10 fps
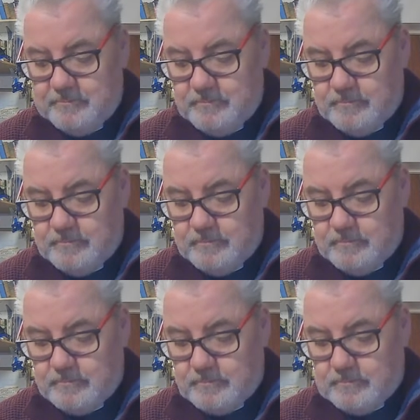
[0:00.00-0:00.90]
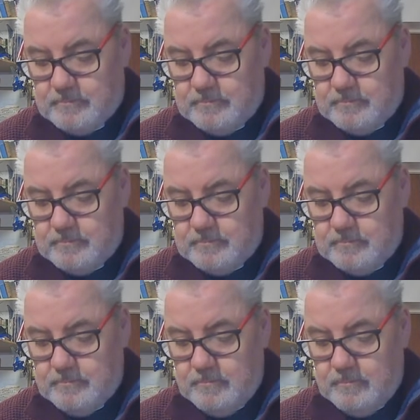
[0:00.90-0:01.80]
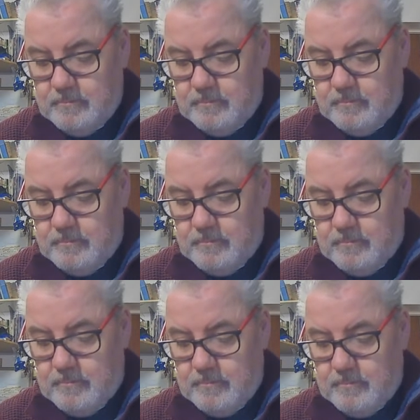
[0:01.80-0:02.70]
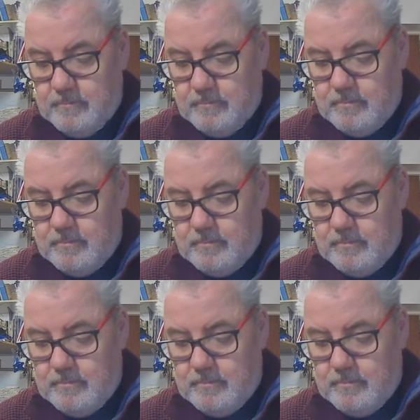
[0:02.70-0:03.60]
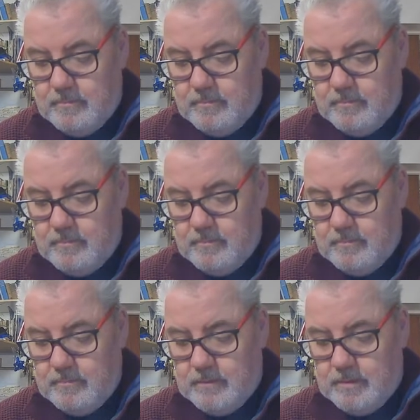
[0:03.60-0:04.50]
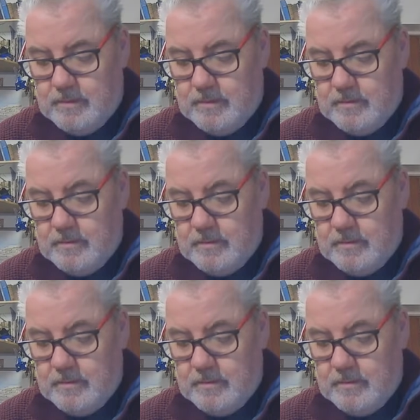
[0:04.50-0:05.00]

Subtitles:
Nothing is said.